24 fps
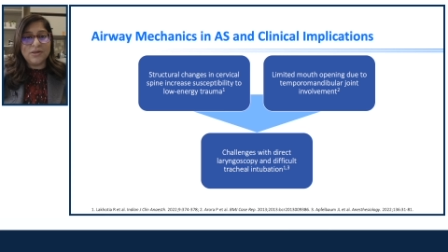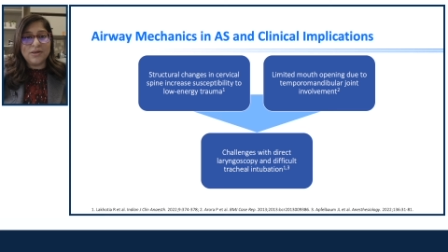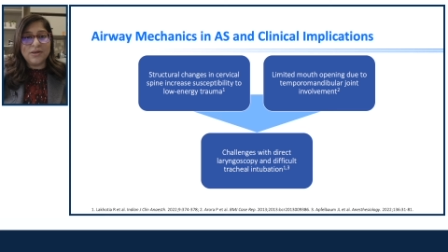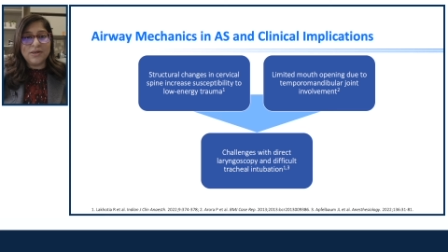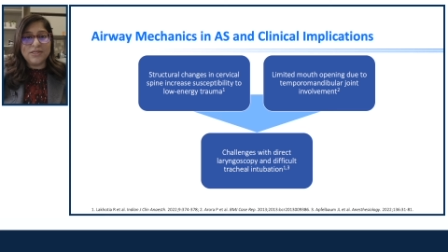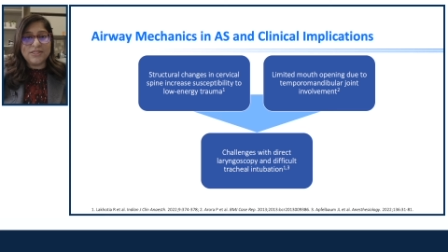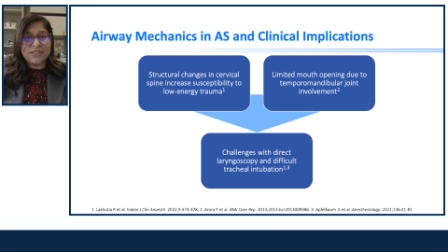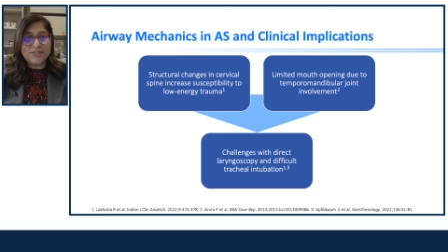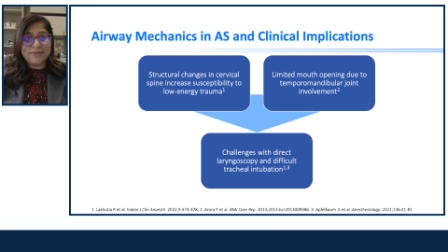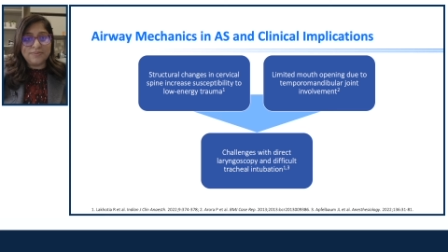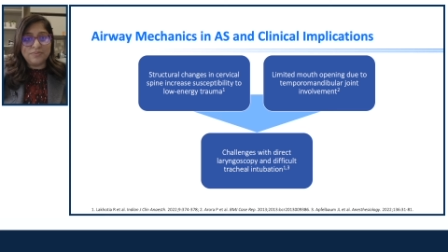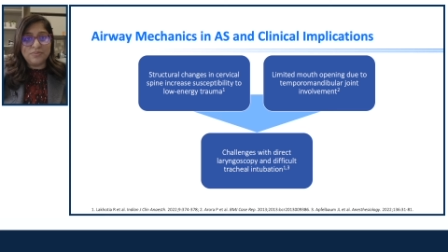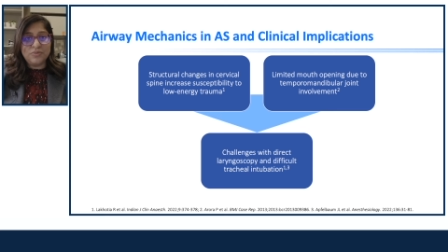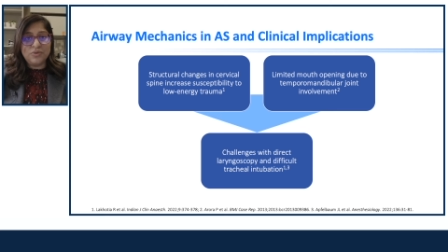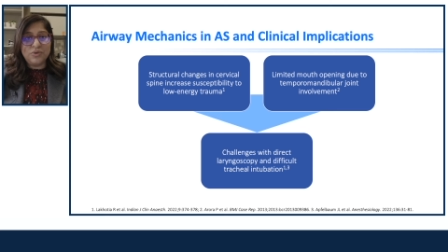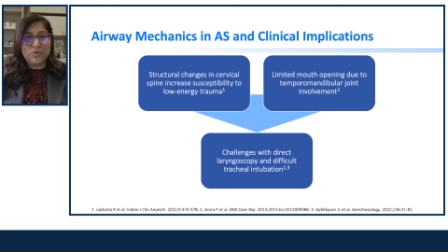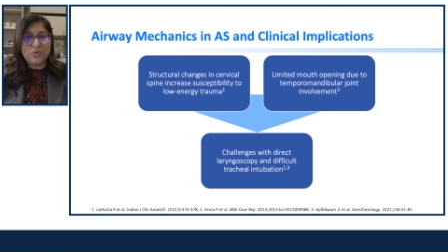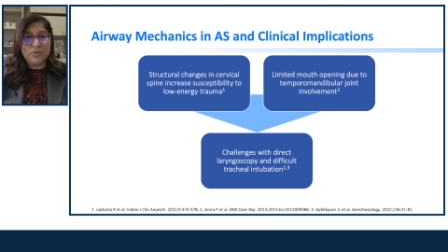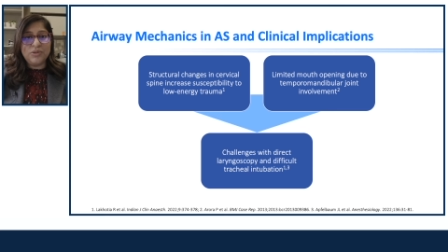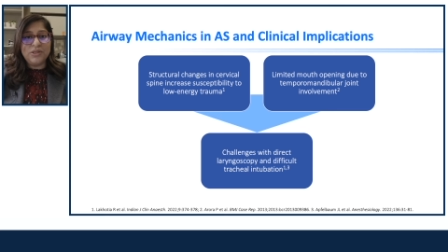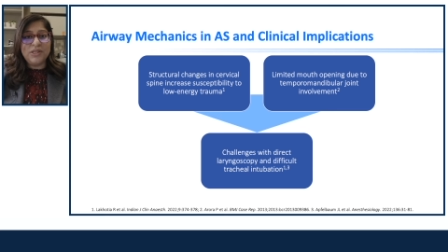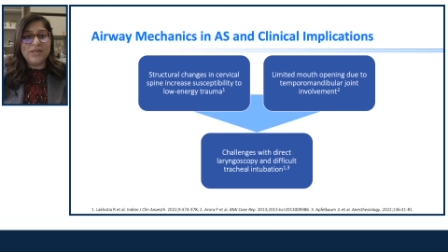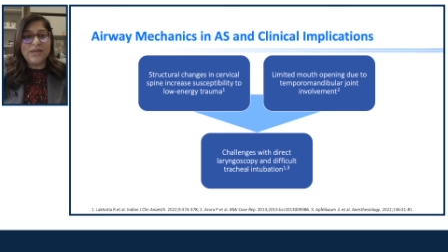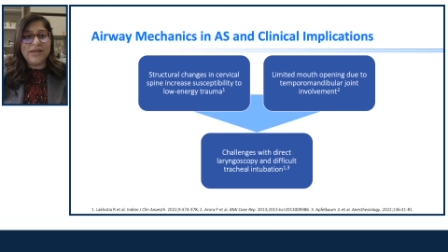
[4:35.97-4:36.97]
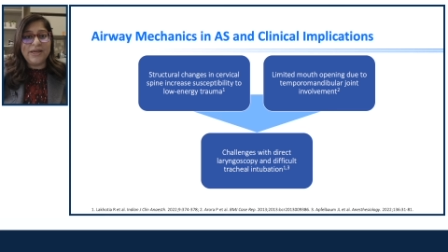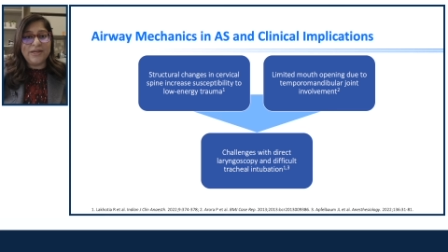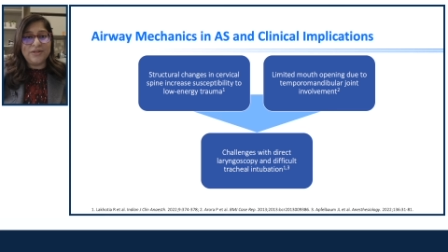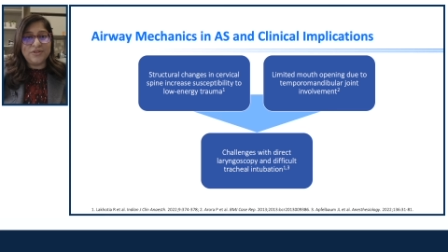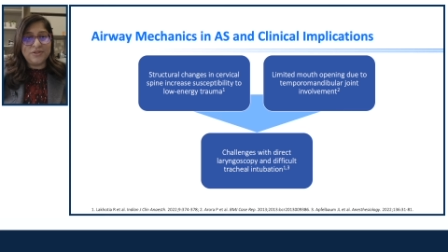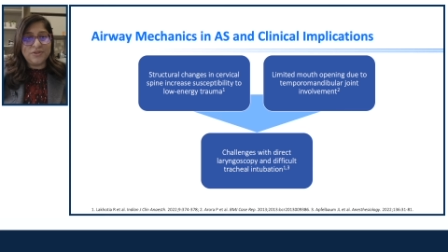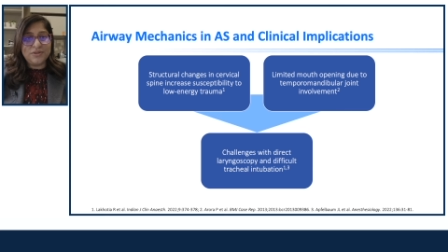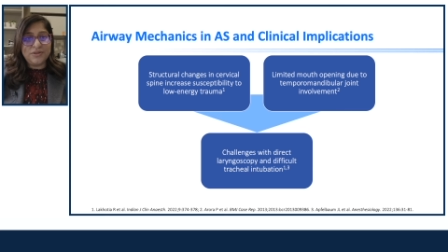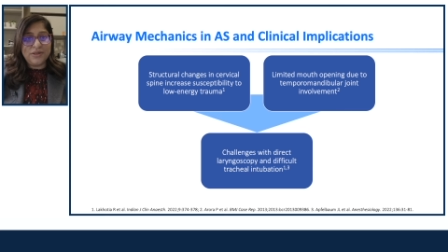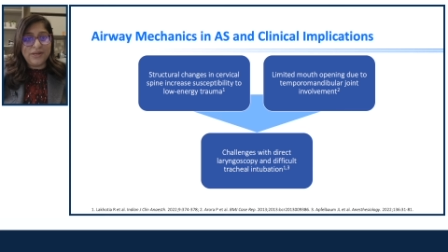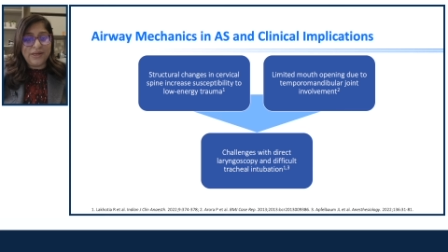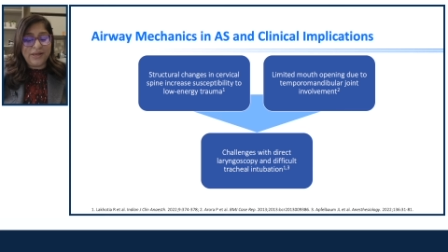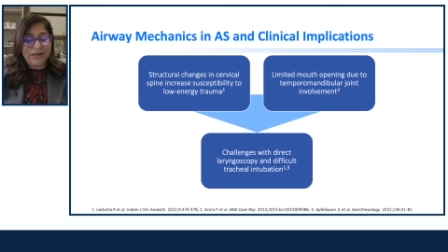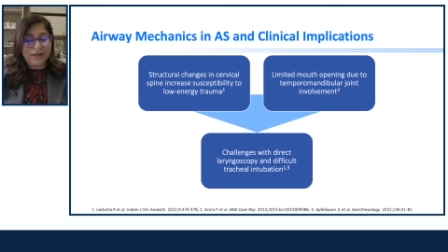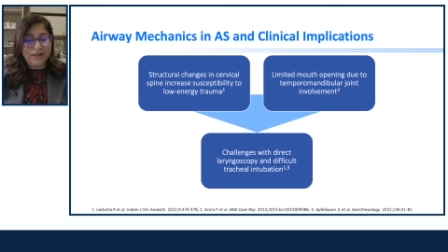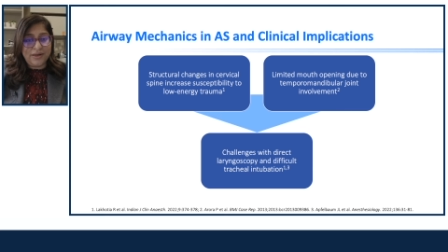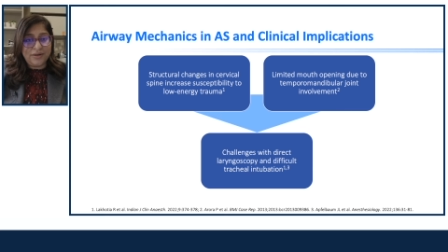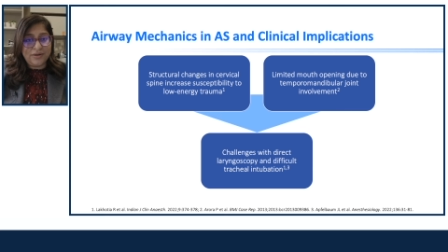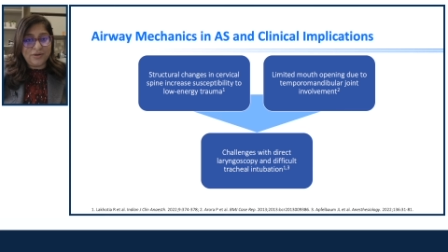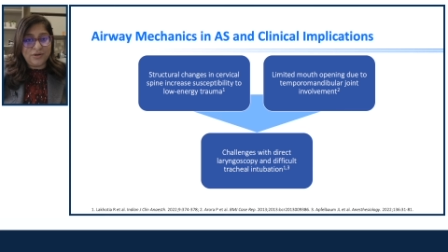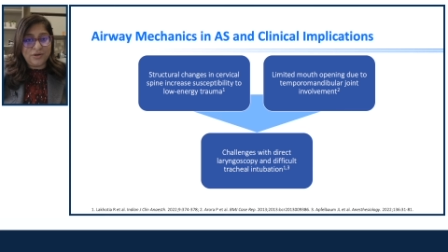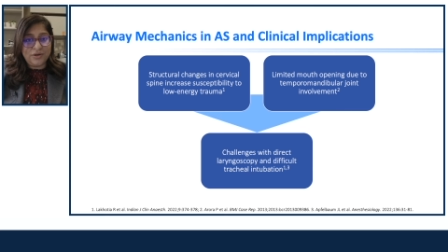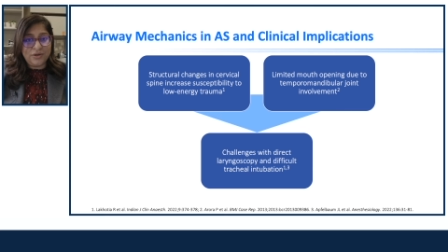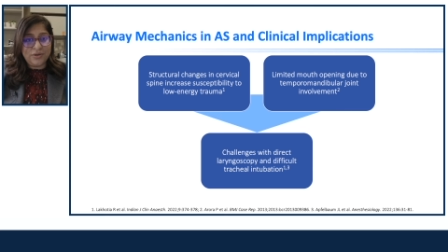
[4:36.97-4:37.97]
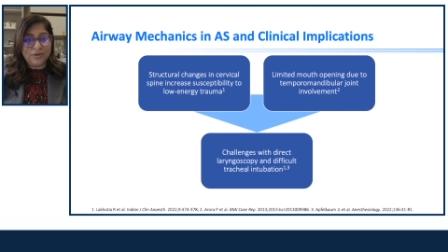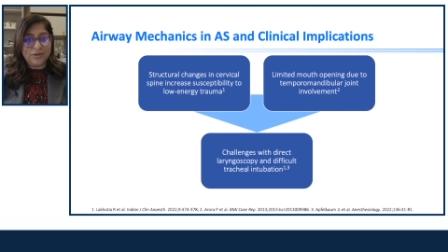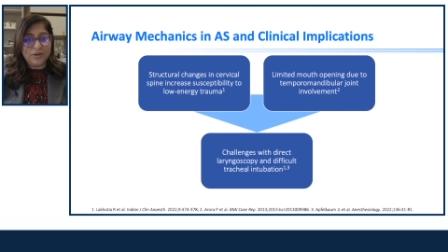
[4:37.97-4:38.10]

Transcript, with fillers: a smooth and, and